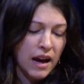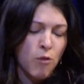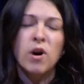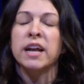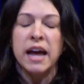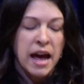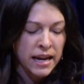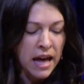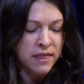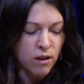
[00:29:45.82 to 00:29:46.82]

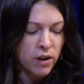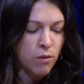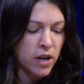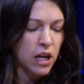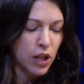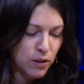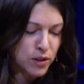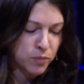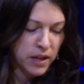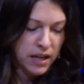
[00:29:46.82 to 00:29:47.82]
I think what I want to
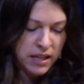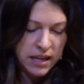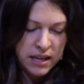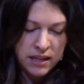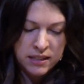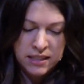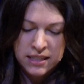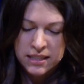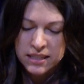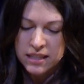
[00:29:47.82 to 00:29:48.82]
close with
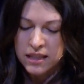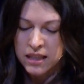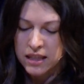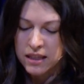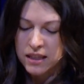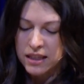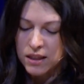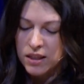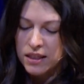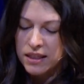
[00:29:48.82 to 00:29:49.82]
is
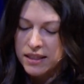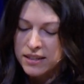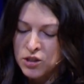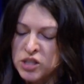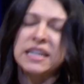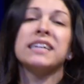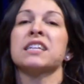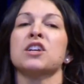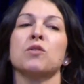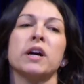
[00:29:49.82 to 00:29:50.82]
just
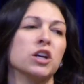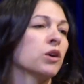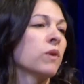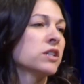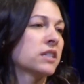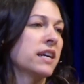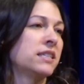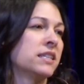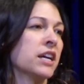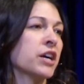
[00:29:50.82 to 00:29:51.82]
asking you what your worst case
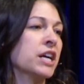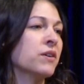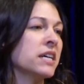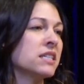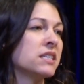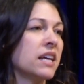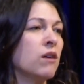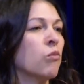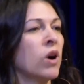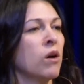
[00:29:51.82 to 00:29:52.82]
scenario is,
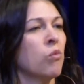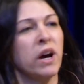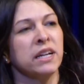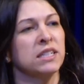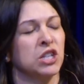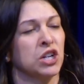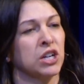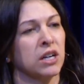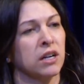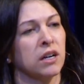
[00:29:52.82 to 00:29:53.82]
and what is
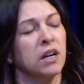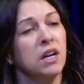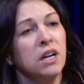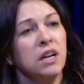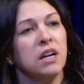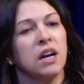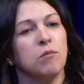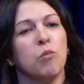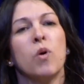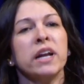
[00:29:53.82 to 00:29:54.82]
your
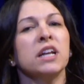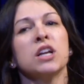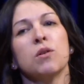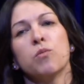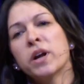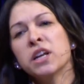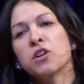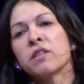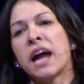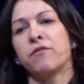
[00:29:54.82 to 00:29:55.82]
What in
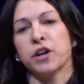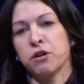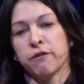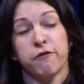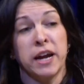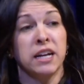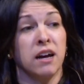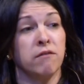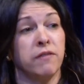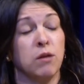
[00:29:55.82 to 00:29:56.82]
your life are you afraid
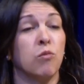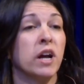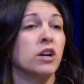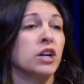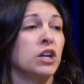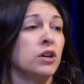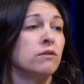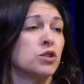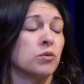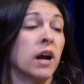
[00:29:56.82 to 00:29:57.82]
of? And what are
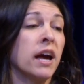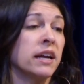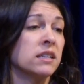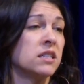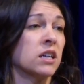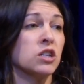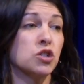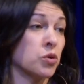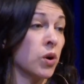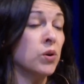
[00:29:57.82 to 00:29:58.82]
you trying to
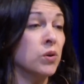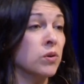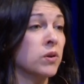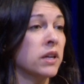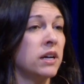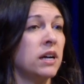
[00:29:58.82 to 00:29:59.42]
control